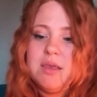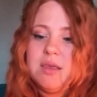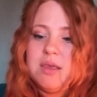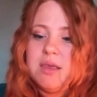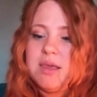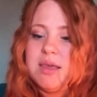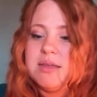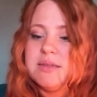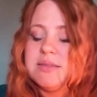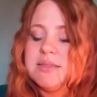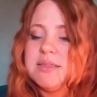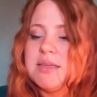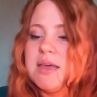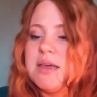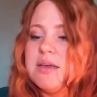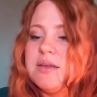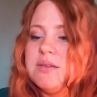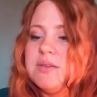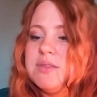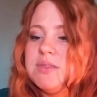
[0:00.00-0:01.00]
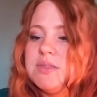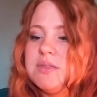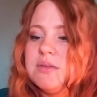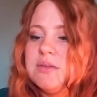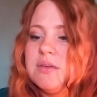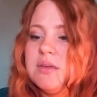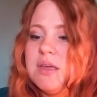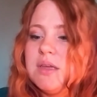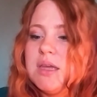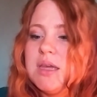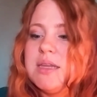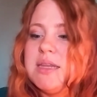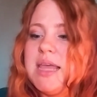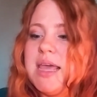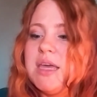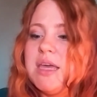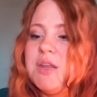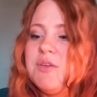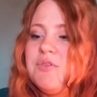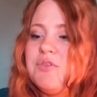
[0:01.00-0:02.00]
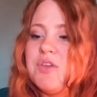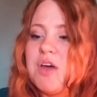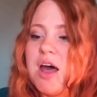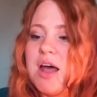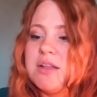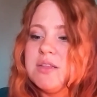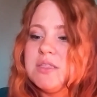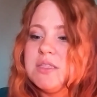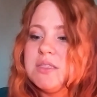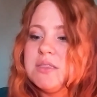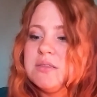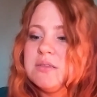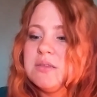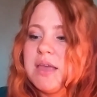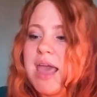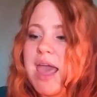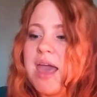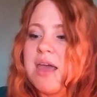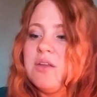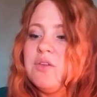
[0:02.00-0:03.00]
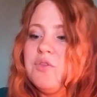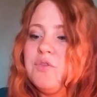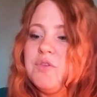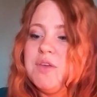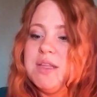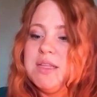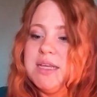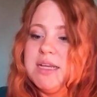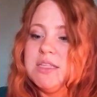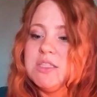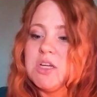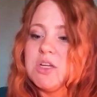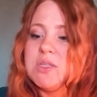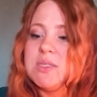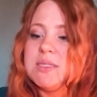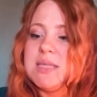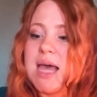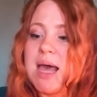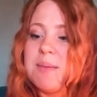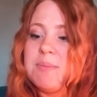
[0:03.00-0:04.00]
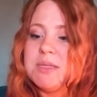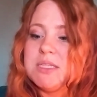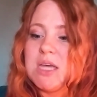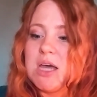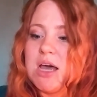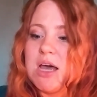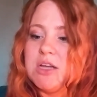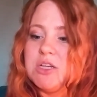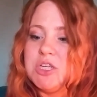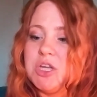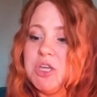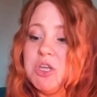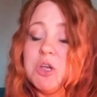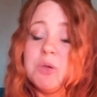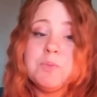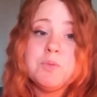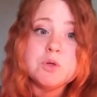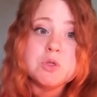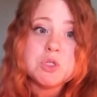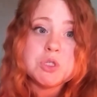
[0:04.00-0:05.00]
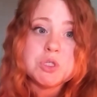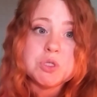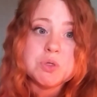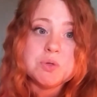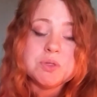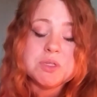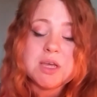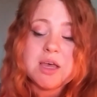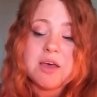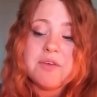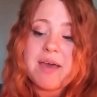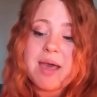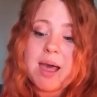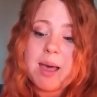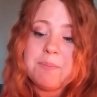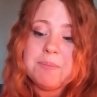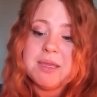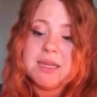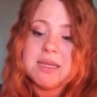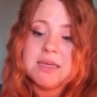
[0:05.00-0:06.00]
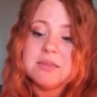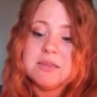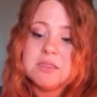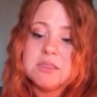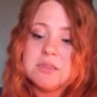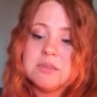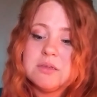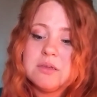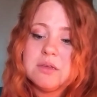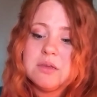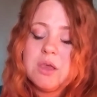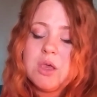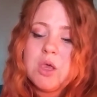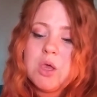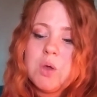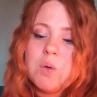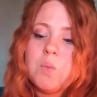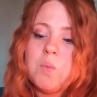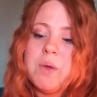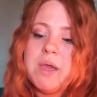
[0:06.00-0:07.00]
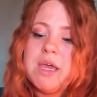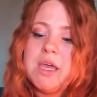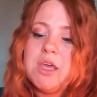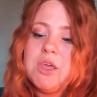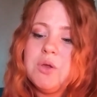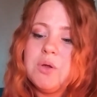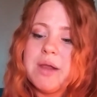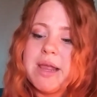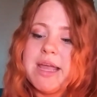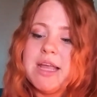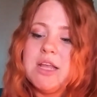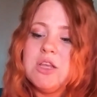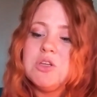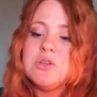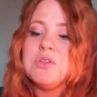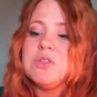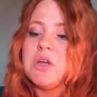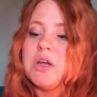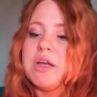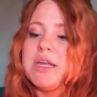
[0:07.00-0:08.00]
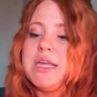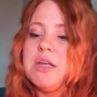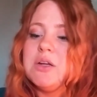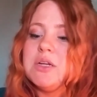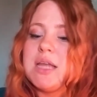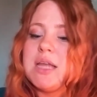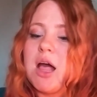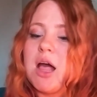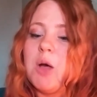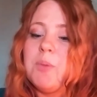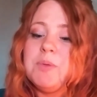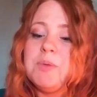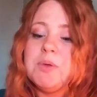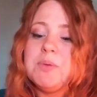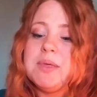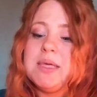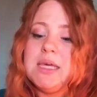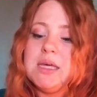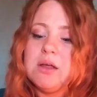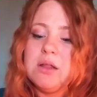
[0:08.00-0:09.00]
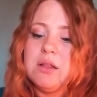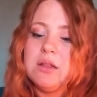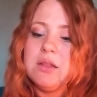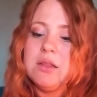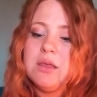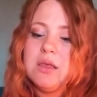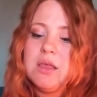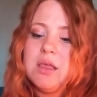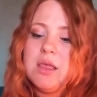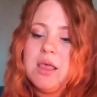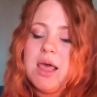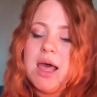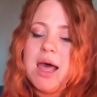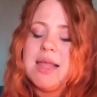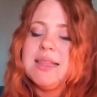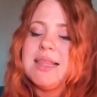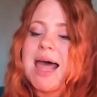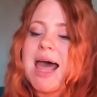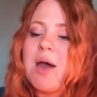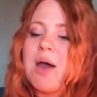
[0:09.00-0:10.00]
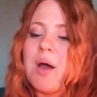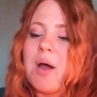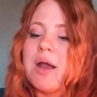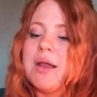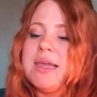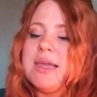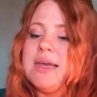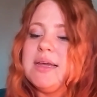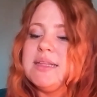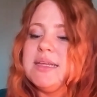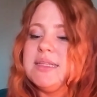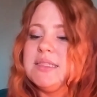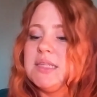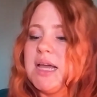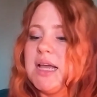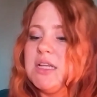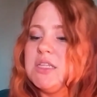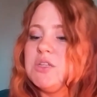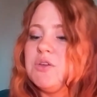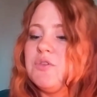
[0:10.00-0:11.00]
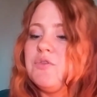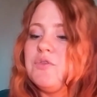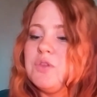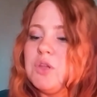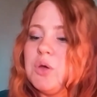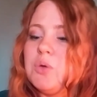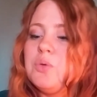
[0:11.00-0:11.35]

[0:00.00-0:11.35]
It says, negative thoughts and feelings are sabotaging your pursuit of happiness. We, your angels, are here to help you heal. Allow our healing light to flow